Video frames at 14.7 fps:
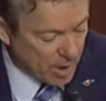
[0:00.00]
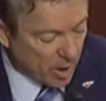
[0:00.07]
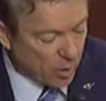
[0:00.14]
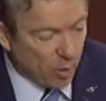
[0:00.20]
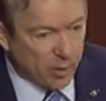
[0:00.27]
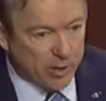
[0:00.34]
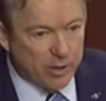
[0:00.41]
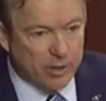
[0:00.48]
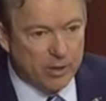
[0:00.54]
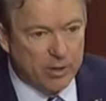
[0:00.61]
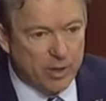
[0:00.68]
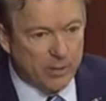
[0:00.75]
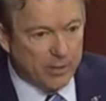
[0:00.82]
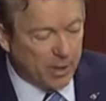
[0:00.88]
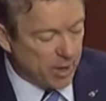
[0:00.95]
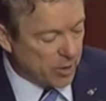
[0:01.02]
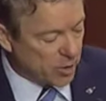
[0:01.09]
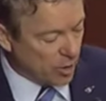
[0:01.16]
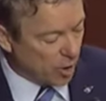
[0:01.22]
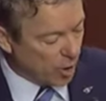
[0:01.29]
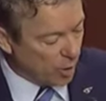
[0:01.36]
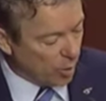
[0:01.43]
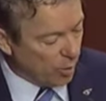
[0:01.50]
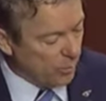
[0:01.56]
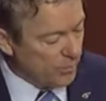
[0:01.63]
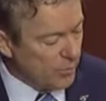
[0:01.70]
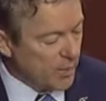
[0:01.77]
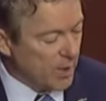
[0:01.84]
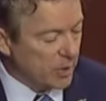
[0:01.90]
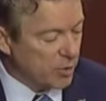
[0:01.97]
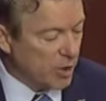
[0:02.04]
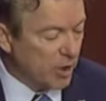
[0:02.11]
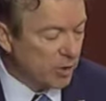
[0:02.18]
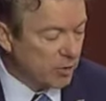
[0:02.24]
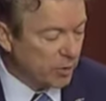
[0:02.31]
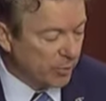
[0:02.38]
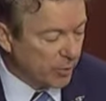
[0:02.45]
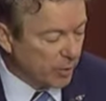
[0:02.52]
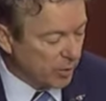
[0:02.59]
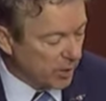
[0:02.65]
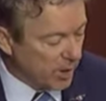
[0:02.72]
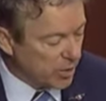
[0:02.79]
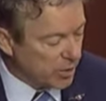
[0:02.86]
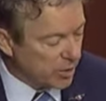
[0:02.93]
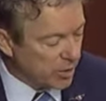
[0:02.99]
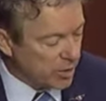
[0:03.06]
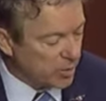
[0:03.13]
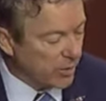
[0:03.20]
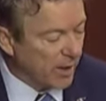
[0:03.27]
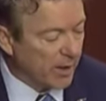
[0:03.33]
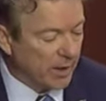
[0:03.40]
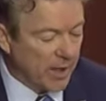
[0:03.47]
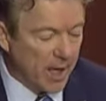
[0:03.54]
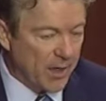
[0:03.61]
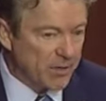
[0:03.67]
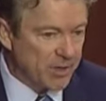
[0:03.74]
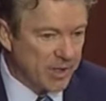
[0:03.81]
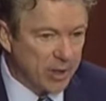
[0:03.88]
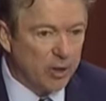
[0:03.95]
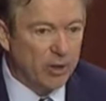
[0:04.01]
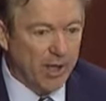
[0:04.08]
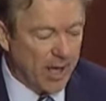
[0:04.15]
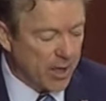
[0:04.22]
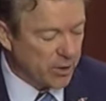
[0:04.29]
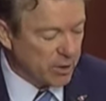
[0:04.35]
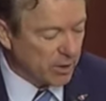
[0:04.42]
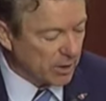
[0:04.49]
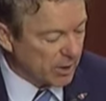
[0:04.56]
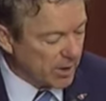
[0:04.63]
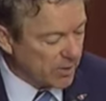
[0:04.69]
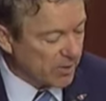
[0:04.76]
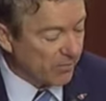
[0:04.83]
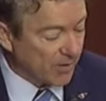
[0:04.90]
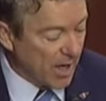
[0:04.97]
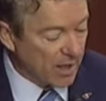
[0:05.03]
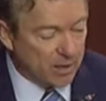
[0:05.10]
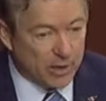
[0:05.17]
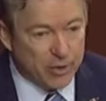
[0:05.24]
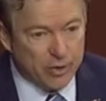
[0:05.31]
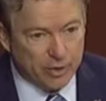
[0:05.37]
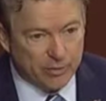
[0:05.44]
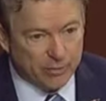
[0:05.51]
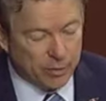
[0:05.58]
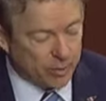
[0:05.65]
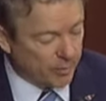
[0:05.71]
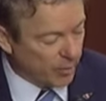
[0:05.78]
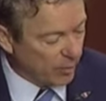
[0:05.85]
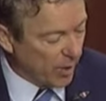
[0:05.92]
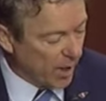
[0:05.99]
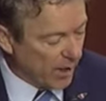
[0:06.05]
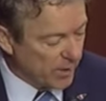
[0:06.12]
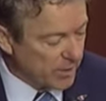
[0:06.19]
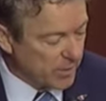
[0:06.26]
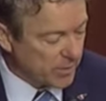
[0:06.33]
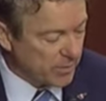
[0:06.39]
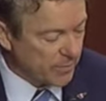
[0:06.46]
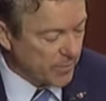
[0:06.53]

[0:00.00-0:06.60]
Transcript: According to the WHO, genital mutilation is recognized internationally as a violation of human rights.